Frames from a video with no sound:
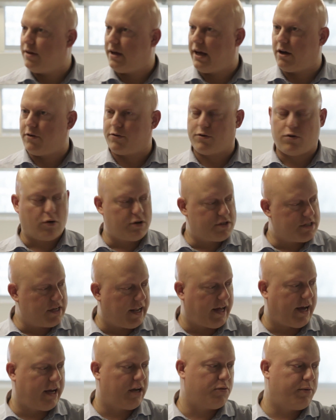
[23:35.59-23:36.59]
And of course a
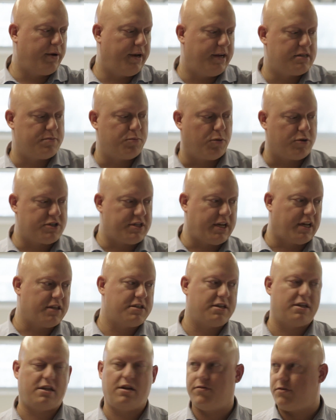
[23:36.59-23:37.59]
light wheel is more
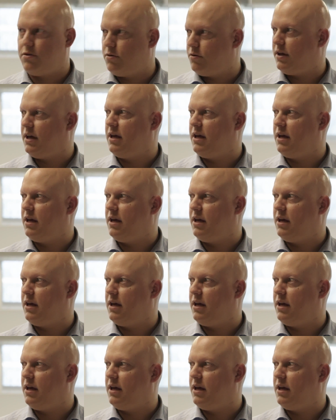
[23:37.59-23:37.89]
sensitive to the